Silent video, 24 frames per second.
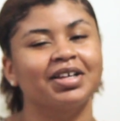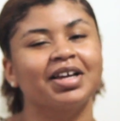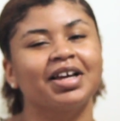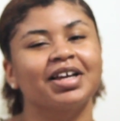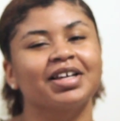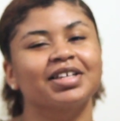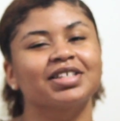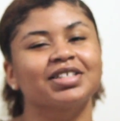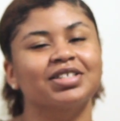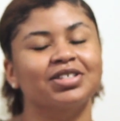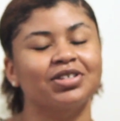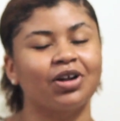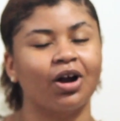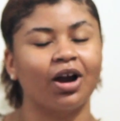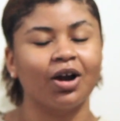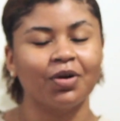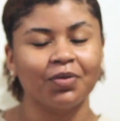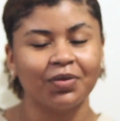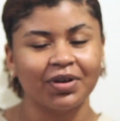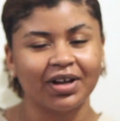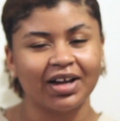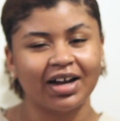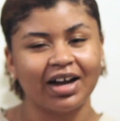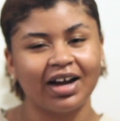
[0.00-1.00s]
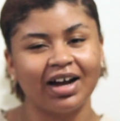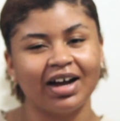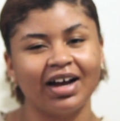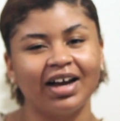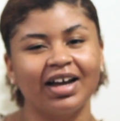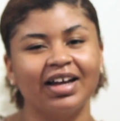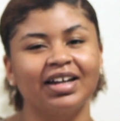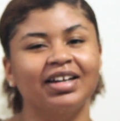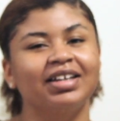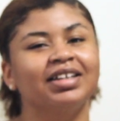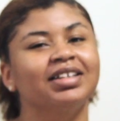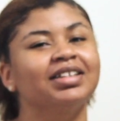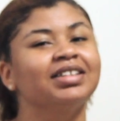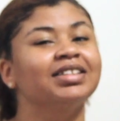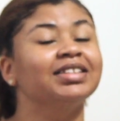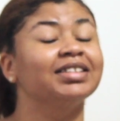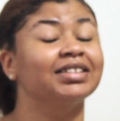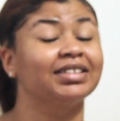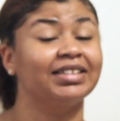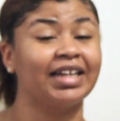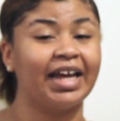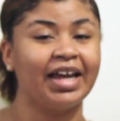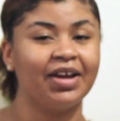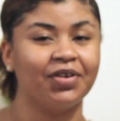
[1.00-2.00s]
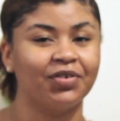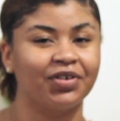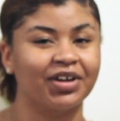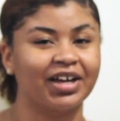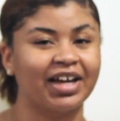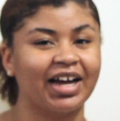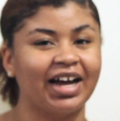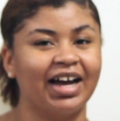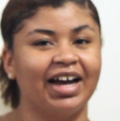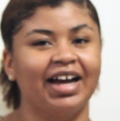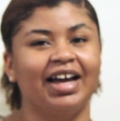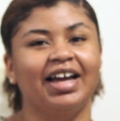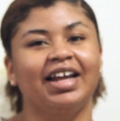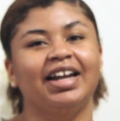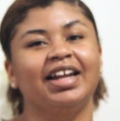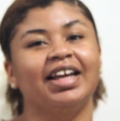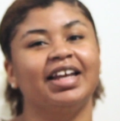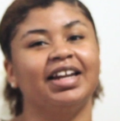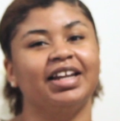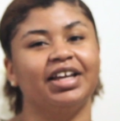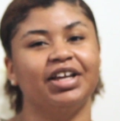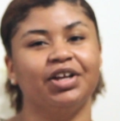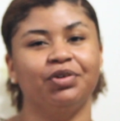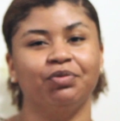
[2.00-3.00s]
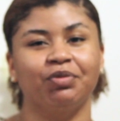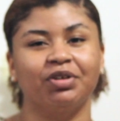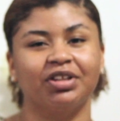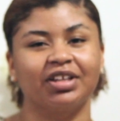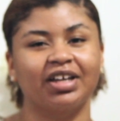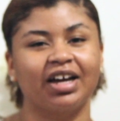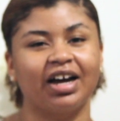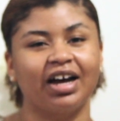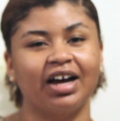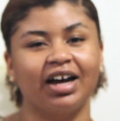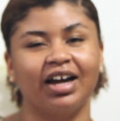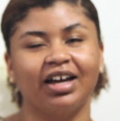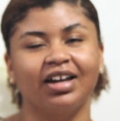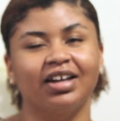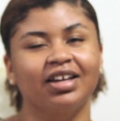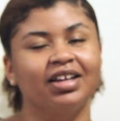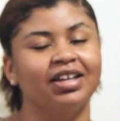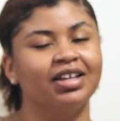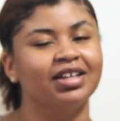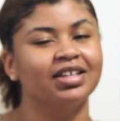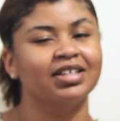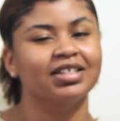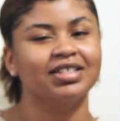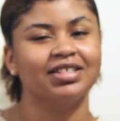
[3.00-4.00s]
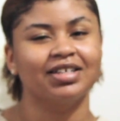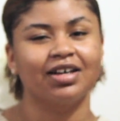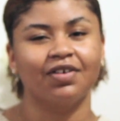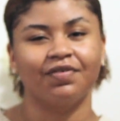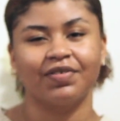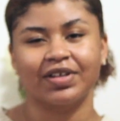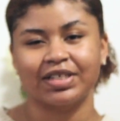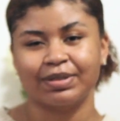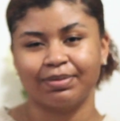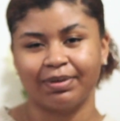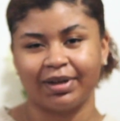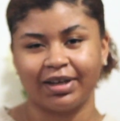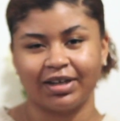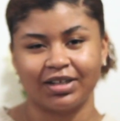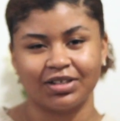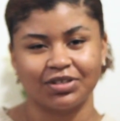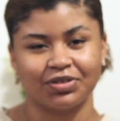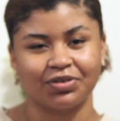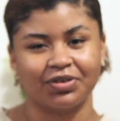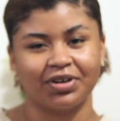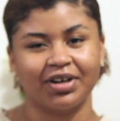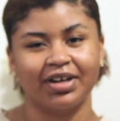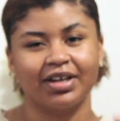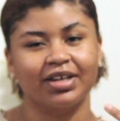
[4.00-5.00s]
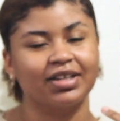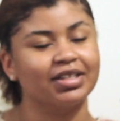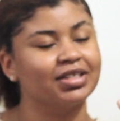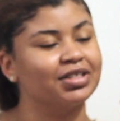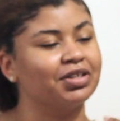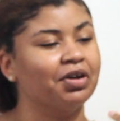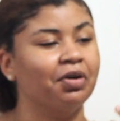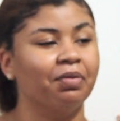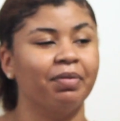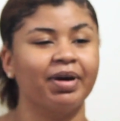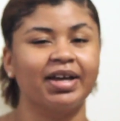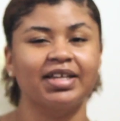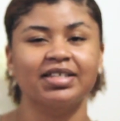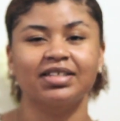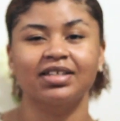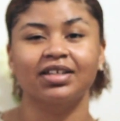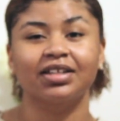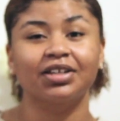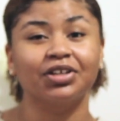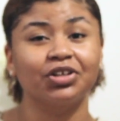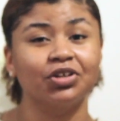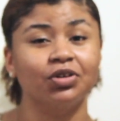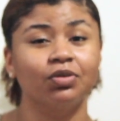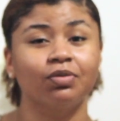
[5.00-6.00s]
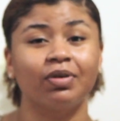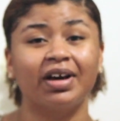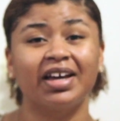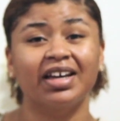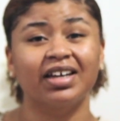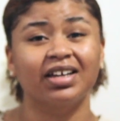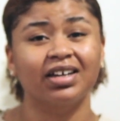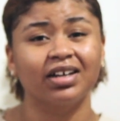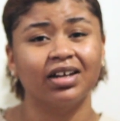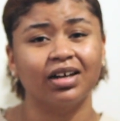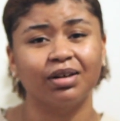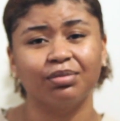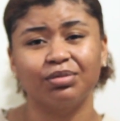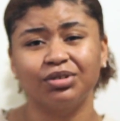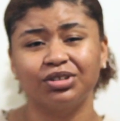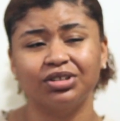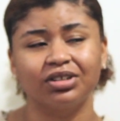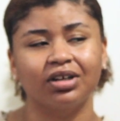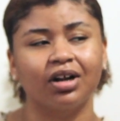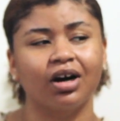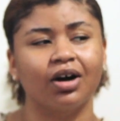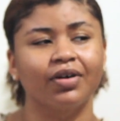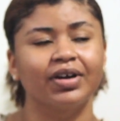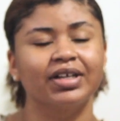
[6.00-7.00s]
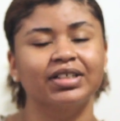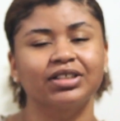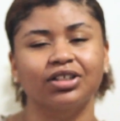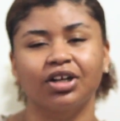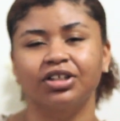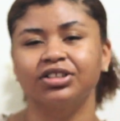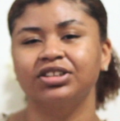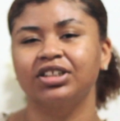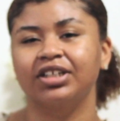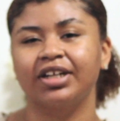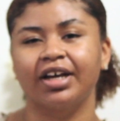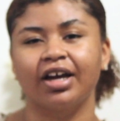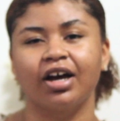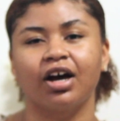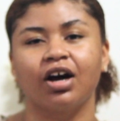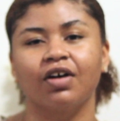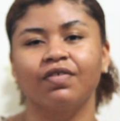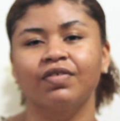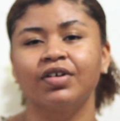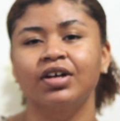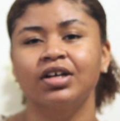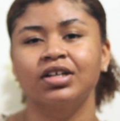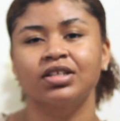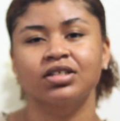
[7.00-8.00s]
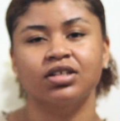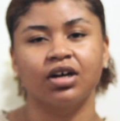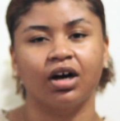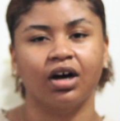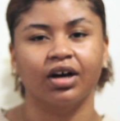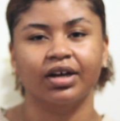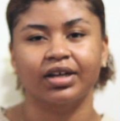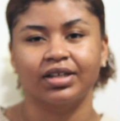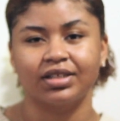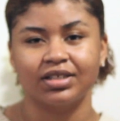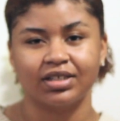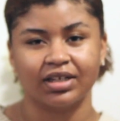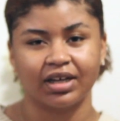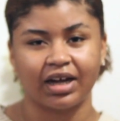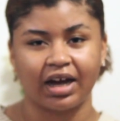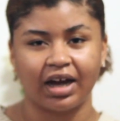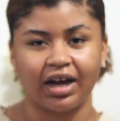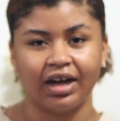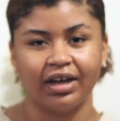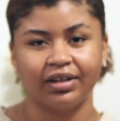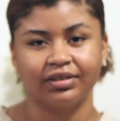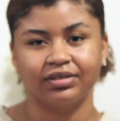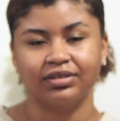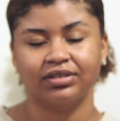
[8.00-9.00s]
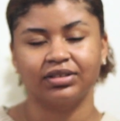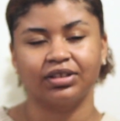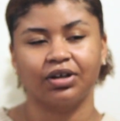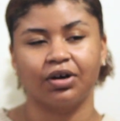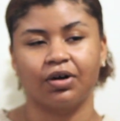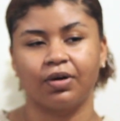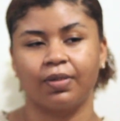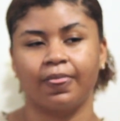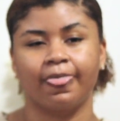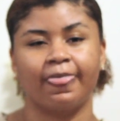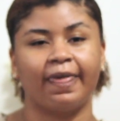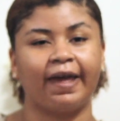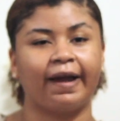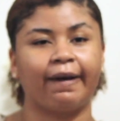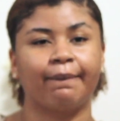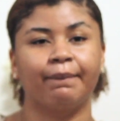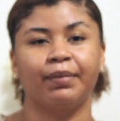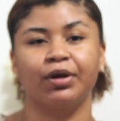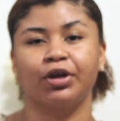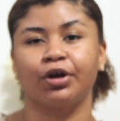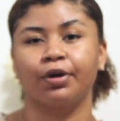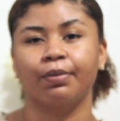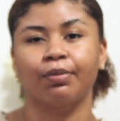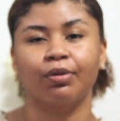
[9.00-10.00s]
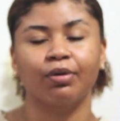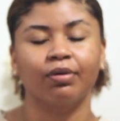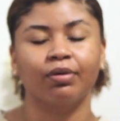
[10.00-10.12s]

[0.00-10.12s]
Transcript: Start with God, stay with God, and end with God. Self explanatory. So basically, you wake up, you should always start your day off talking to God. So that could be your